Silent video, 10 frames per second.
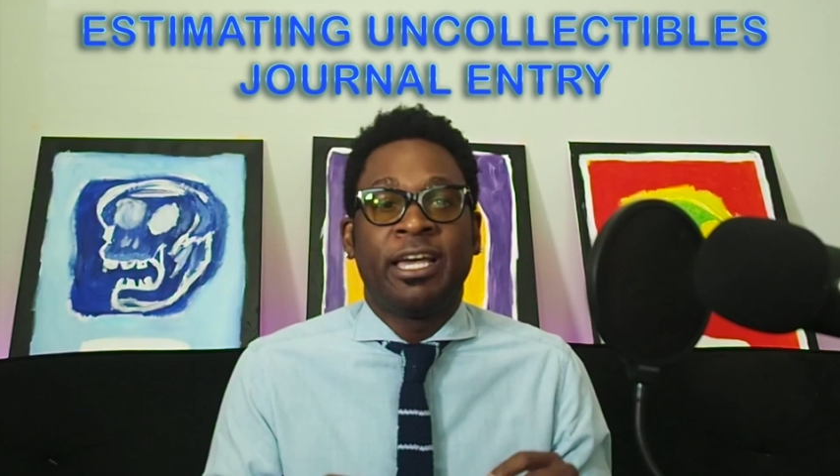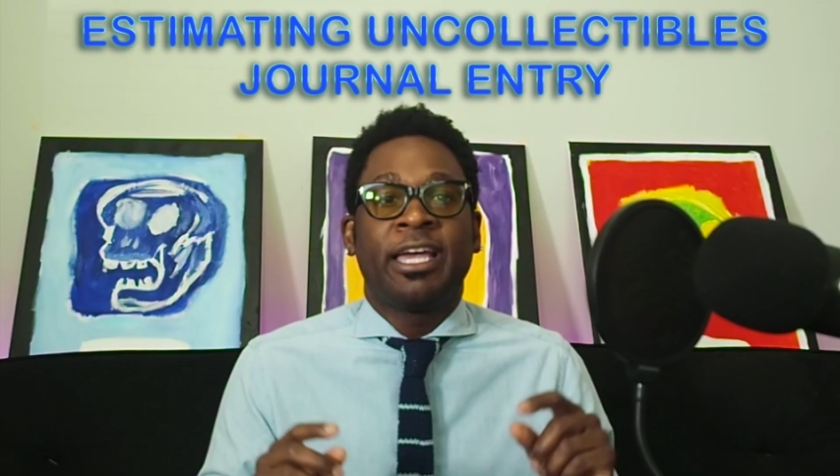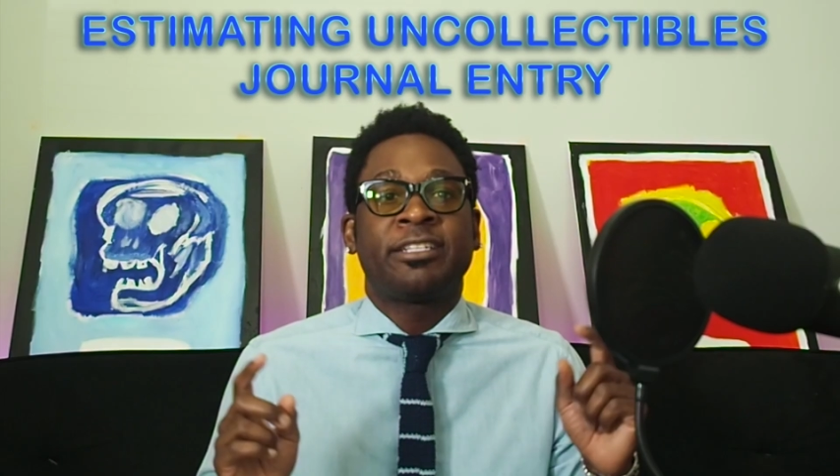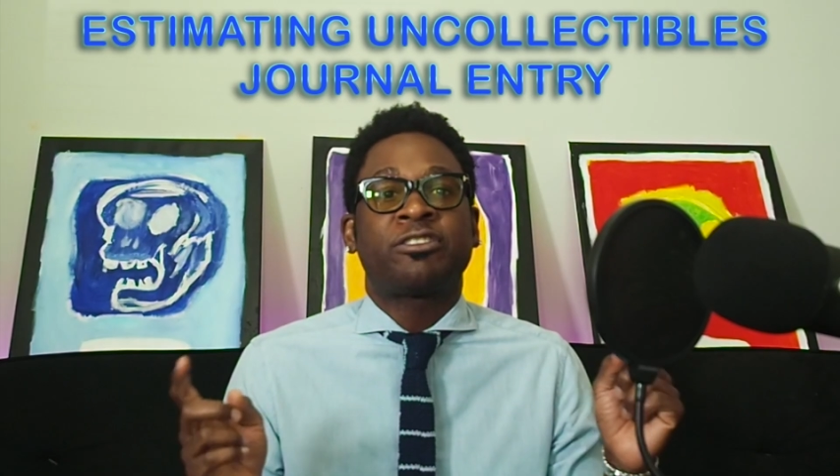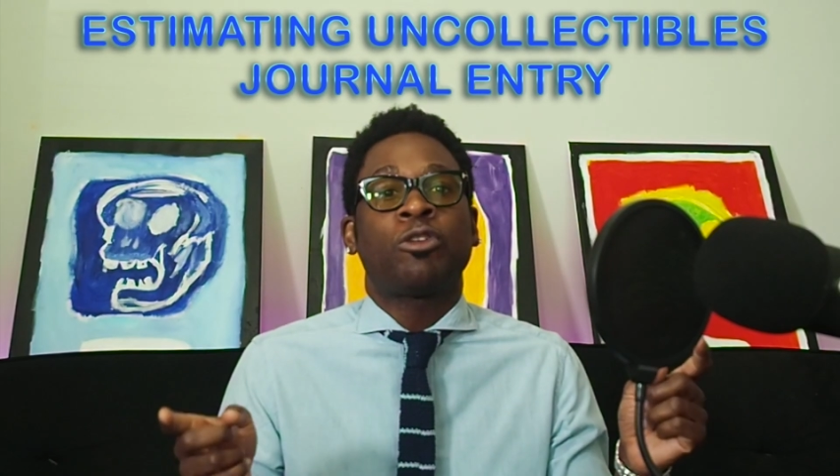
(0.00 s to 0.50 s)

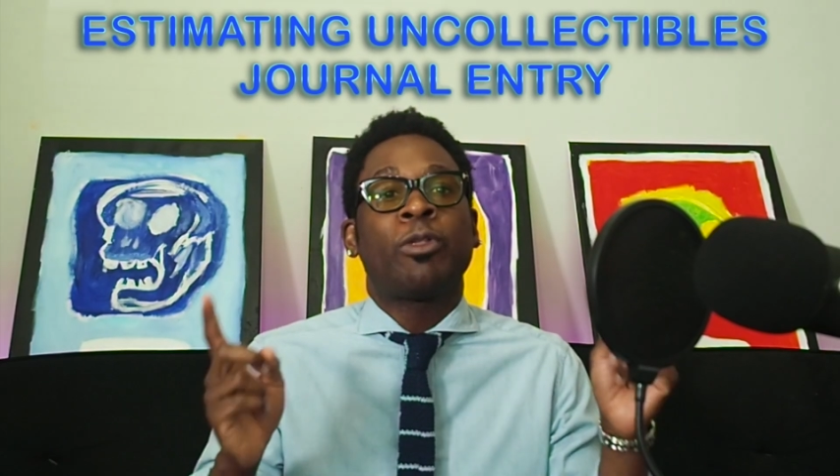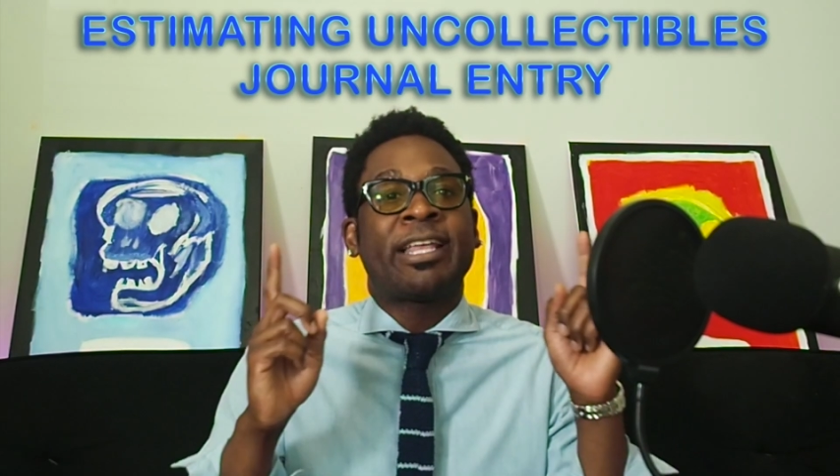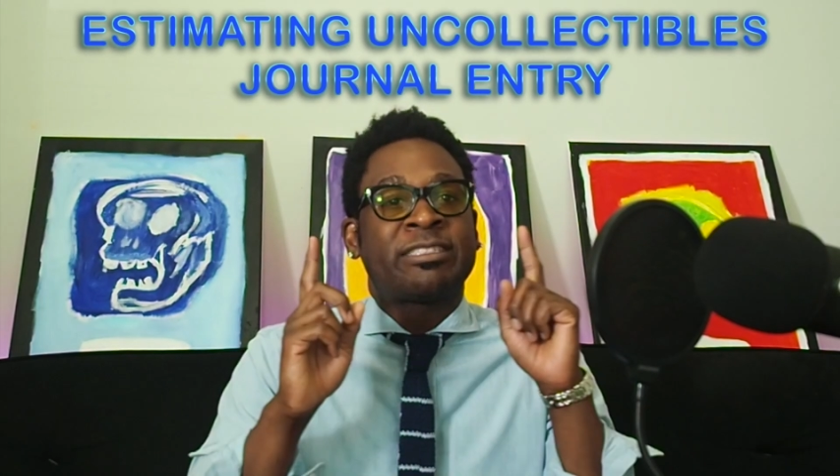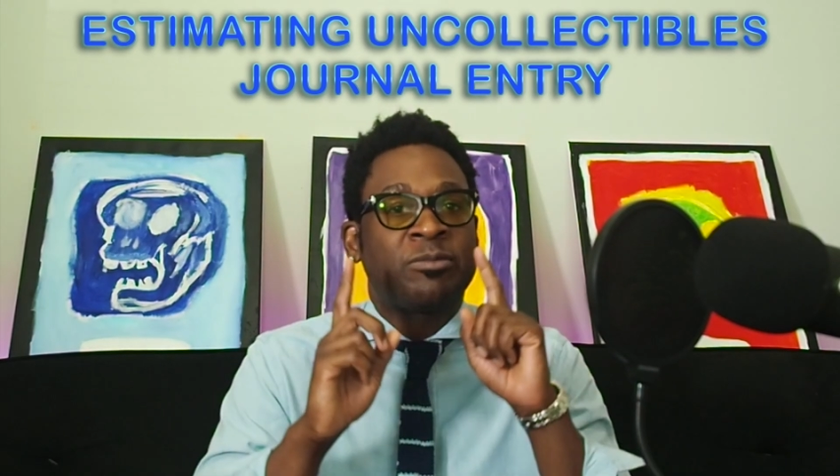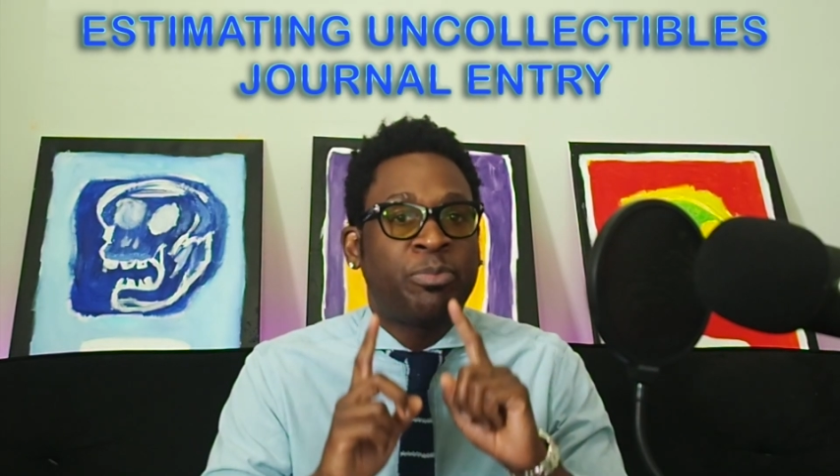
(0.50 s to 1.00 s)
And so
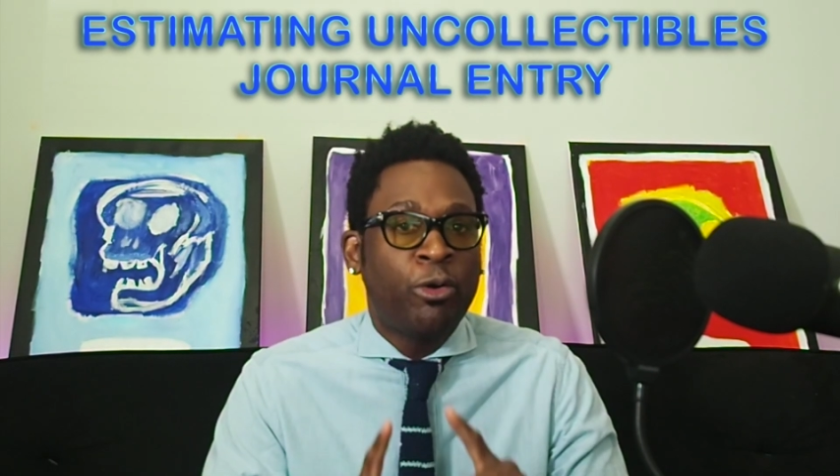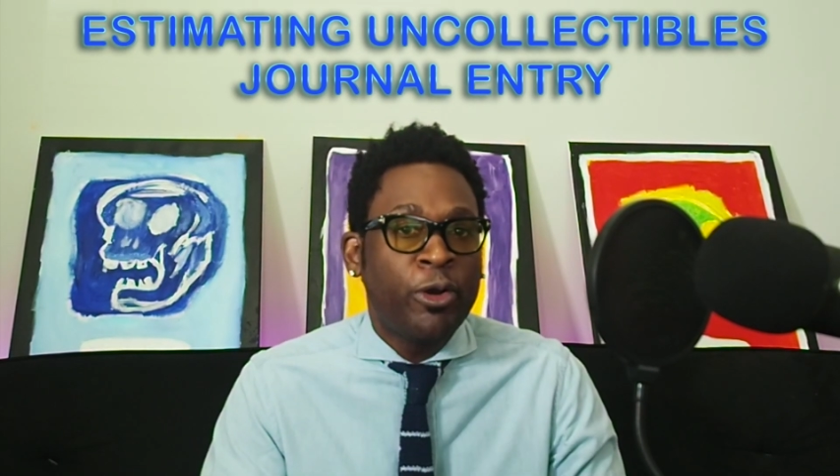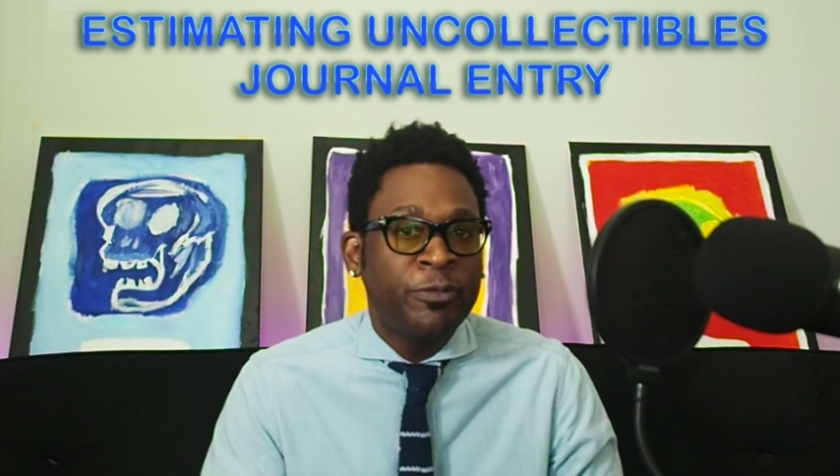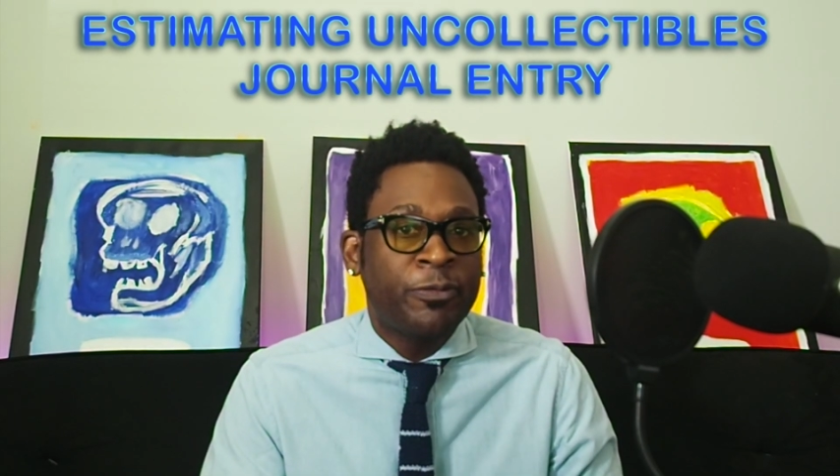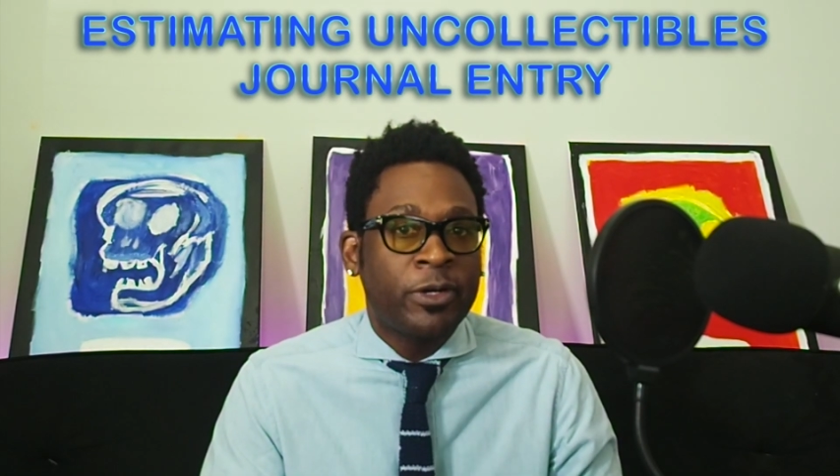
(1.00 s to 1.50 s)
that's
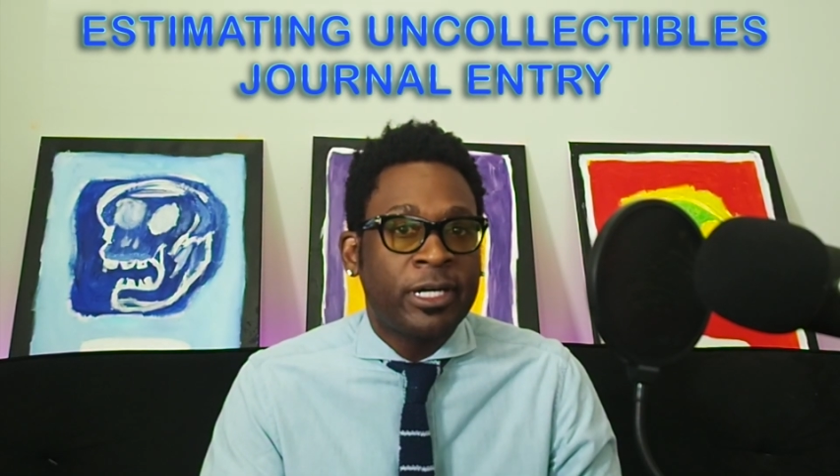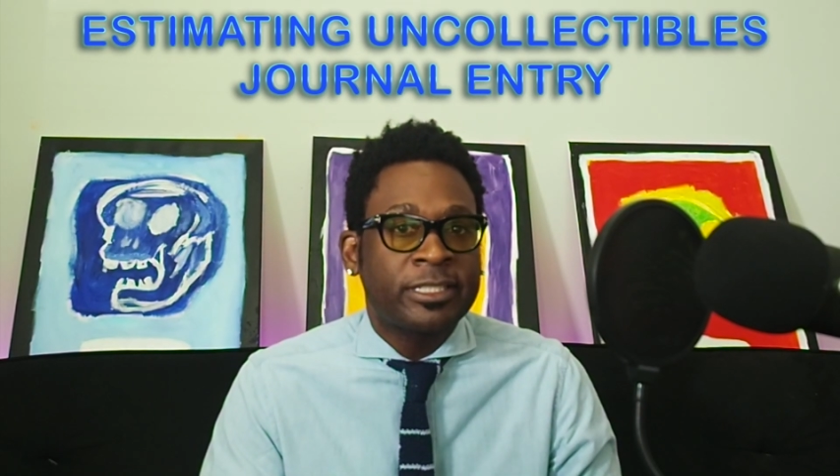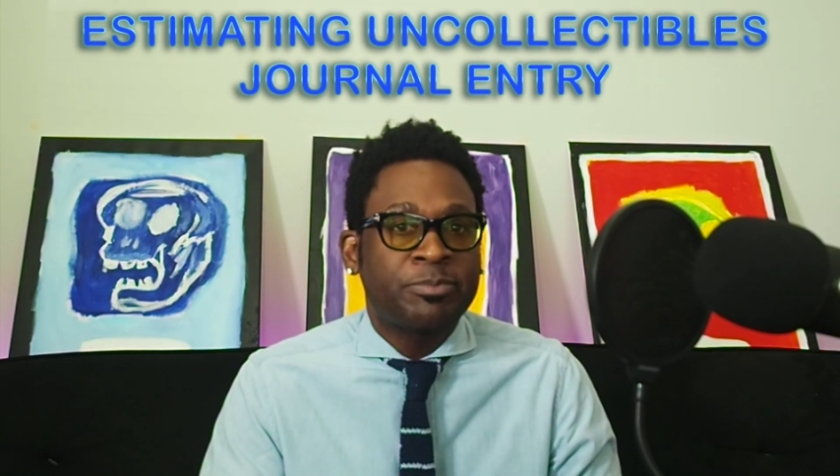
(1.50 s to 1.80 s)
important for us